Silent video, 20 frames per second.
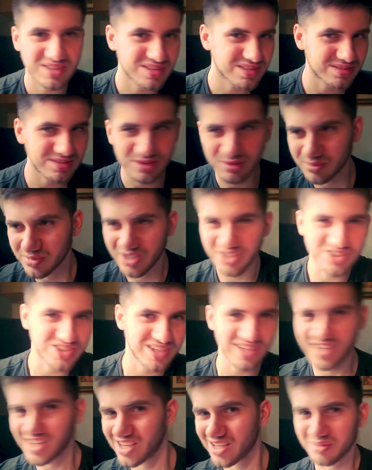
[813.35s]
smash
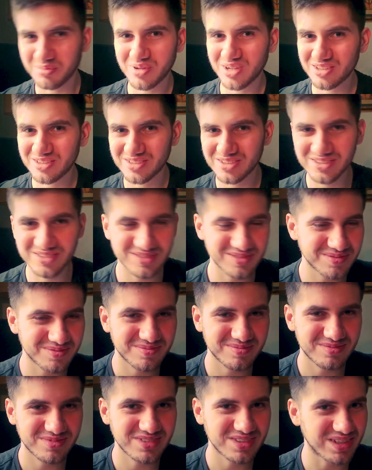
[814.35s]
that like button,
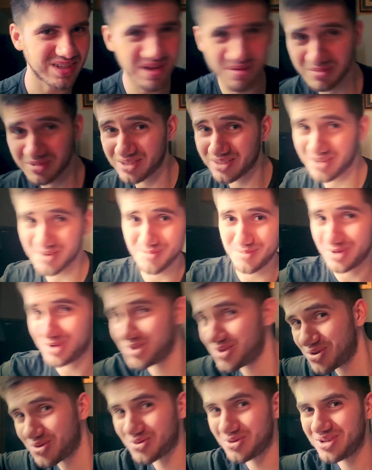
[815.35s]
comment down
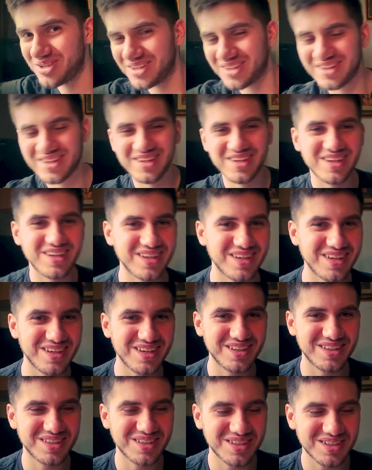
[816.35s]
below,
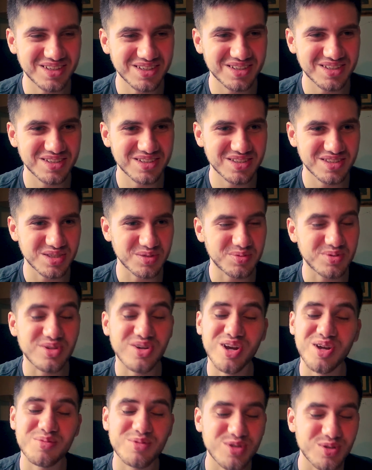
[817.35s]
and
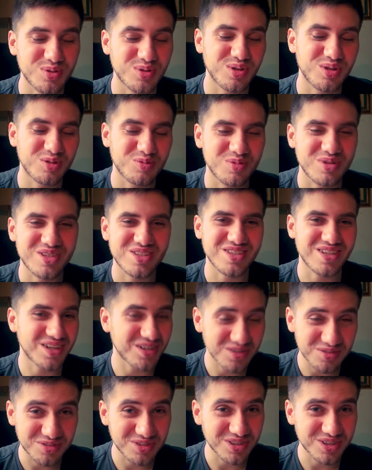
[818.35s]
subscribe so you don't miss
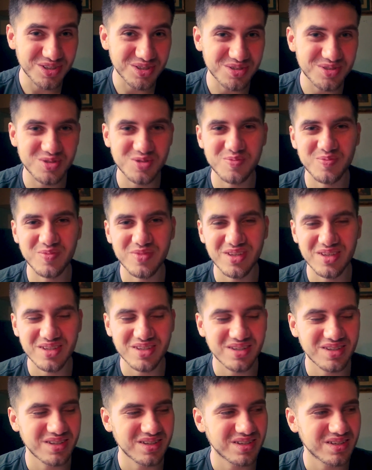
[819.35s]
other videos.
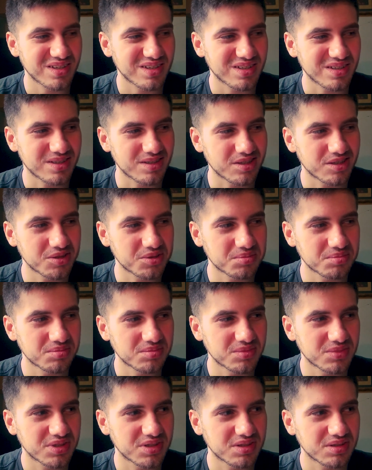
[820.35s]

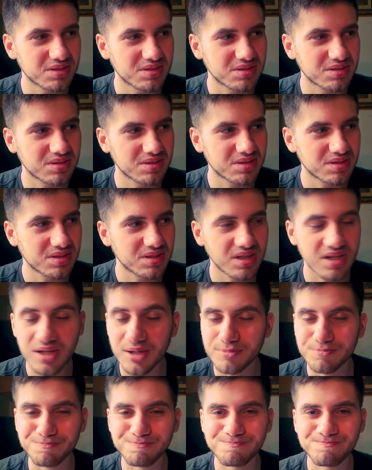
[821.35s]
And
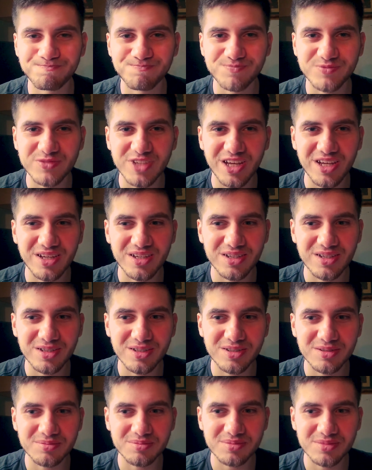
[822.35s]
yeah,
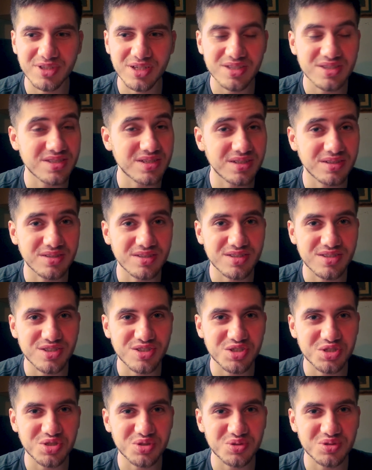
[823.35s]
that's it.
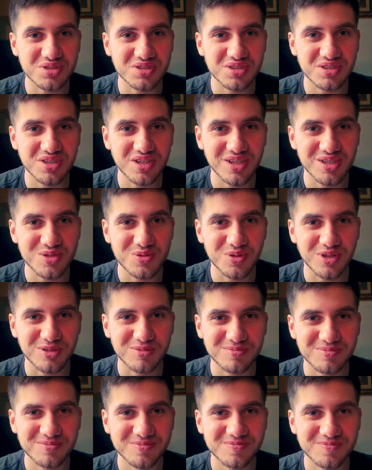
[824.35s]
See you in the next
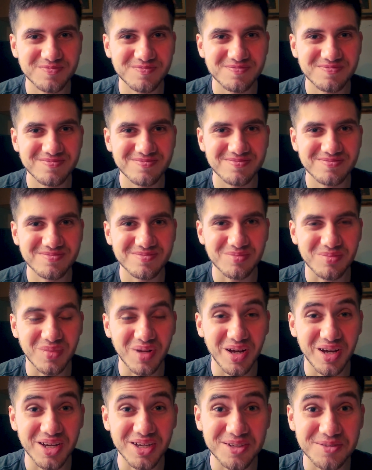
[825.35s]
one.
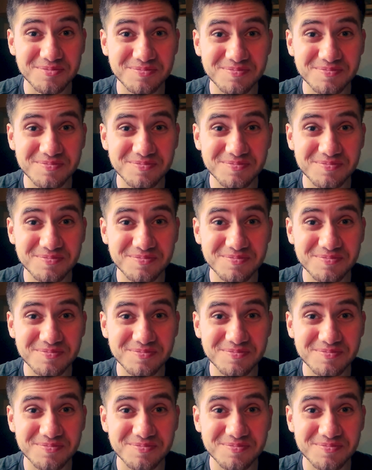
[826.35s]
Bye.